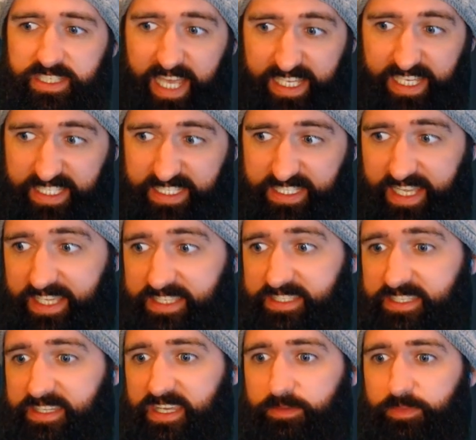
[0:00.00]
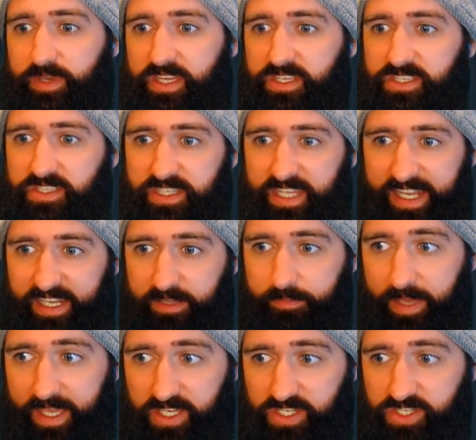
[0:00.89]
text is next to the image, the
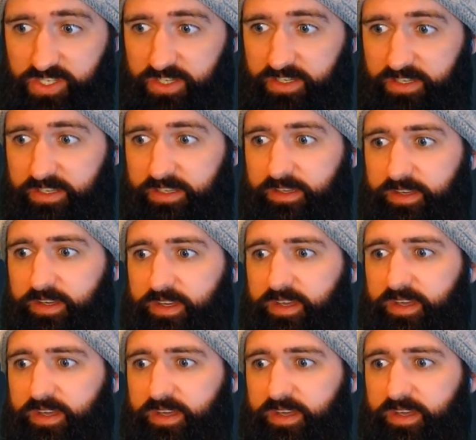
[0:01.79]
animation,